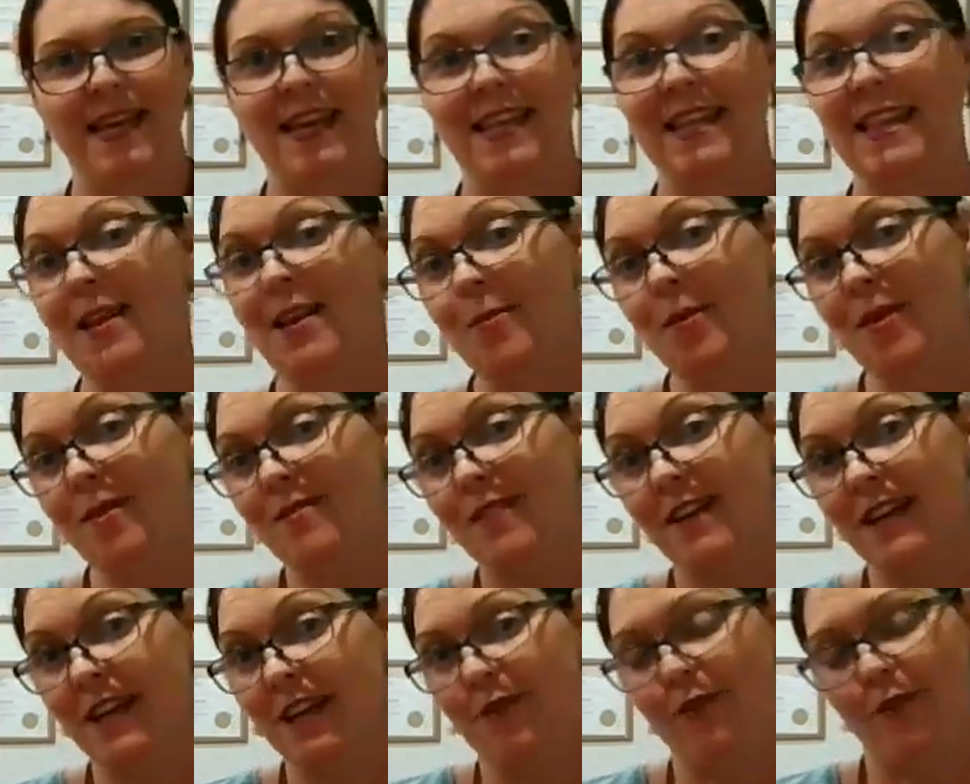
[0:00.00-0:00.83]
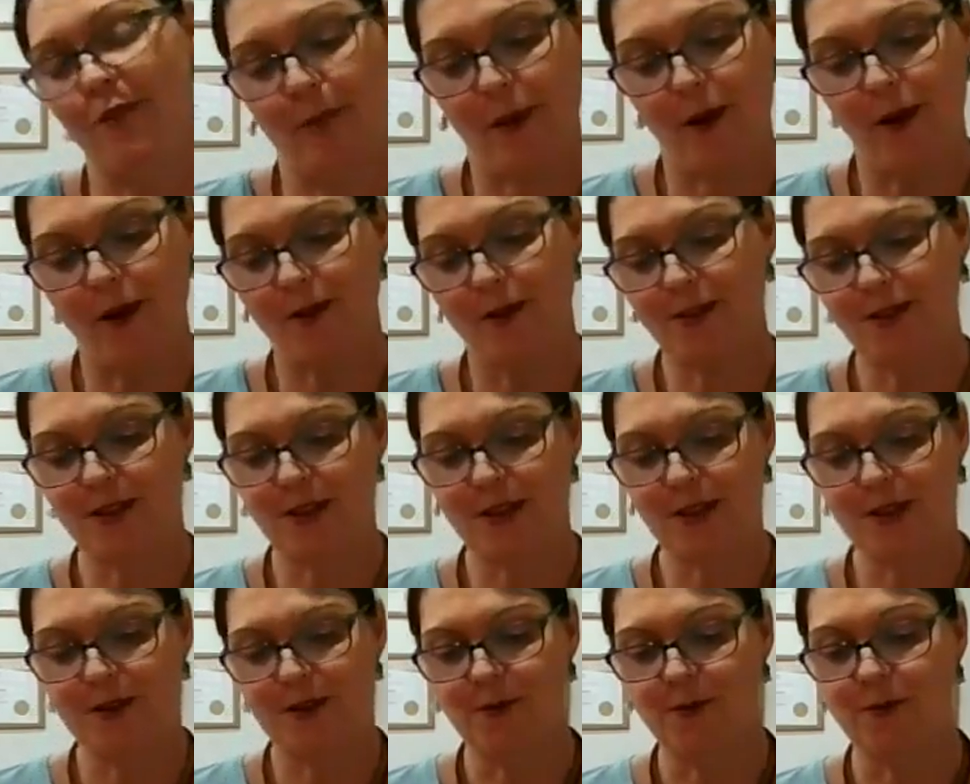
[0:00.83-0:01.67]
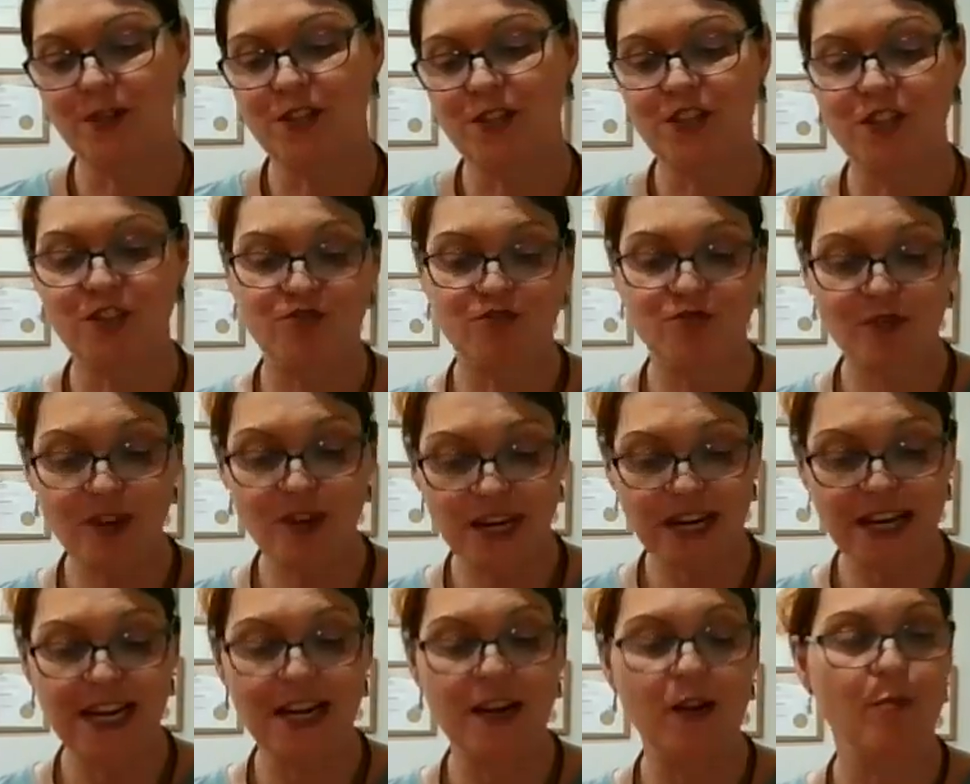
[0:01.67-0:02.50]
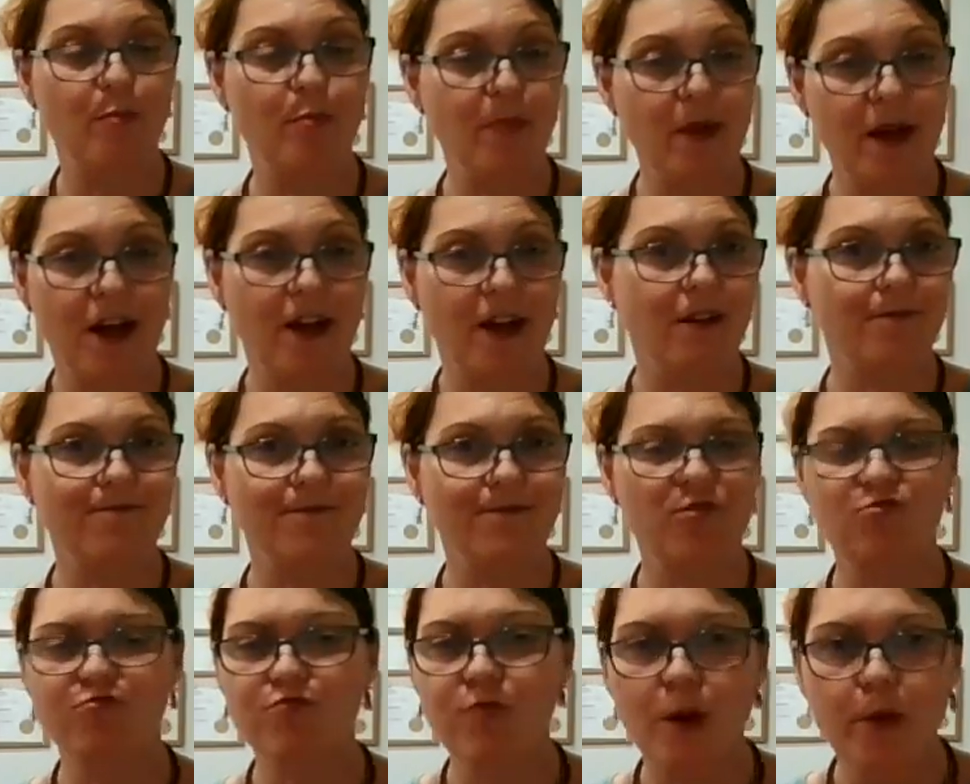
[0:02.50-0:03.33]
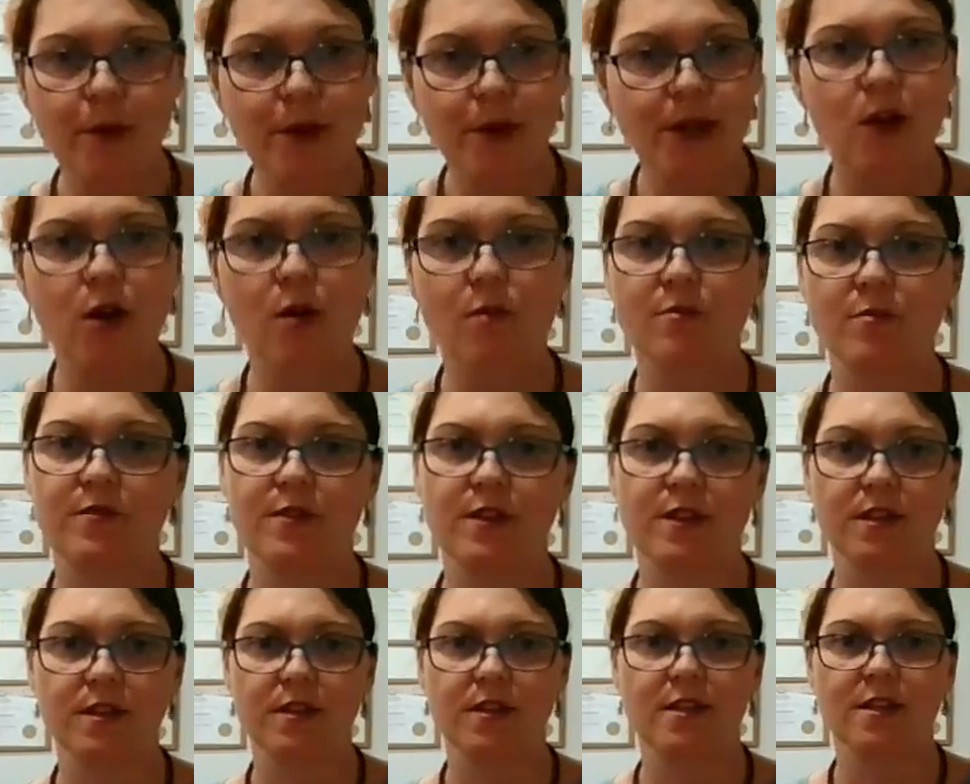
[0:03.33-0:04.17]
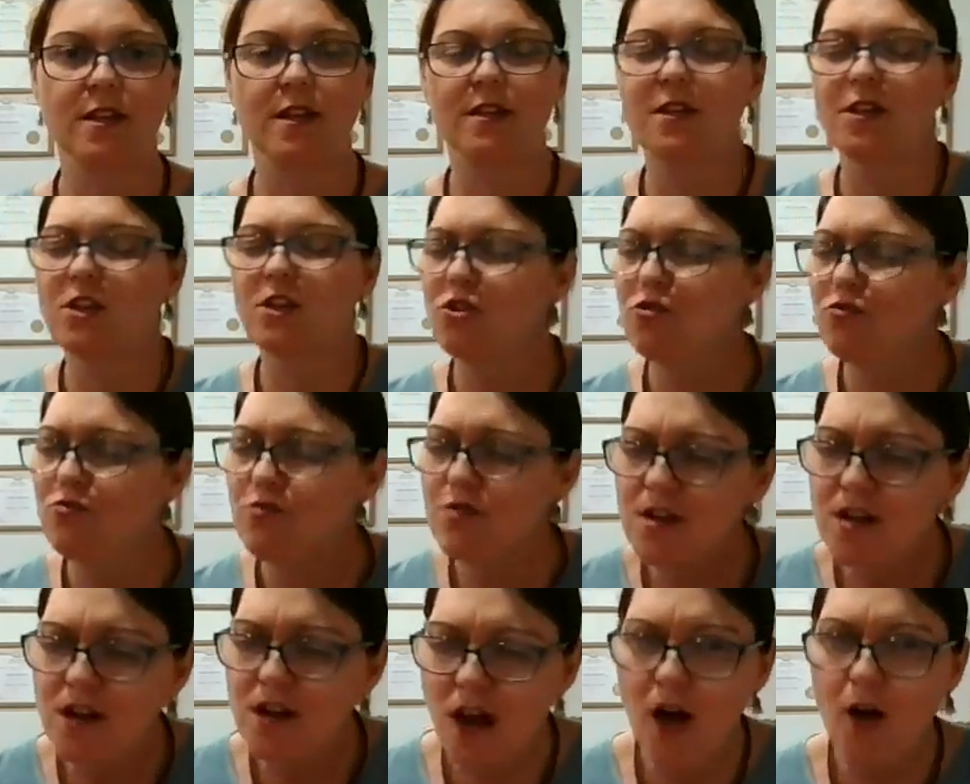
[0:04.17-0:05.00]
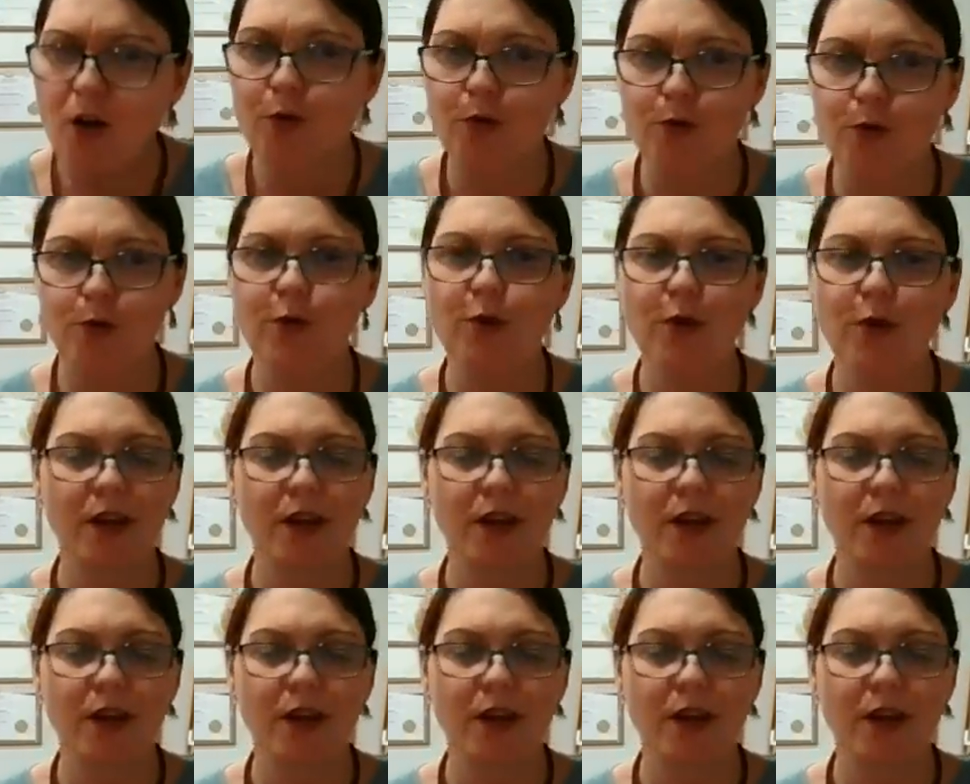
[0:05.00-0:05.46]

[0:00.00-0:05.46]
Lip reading: And then we're ready for part two, which is really about growing confidence so that you know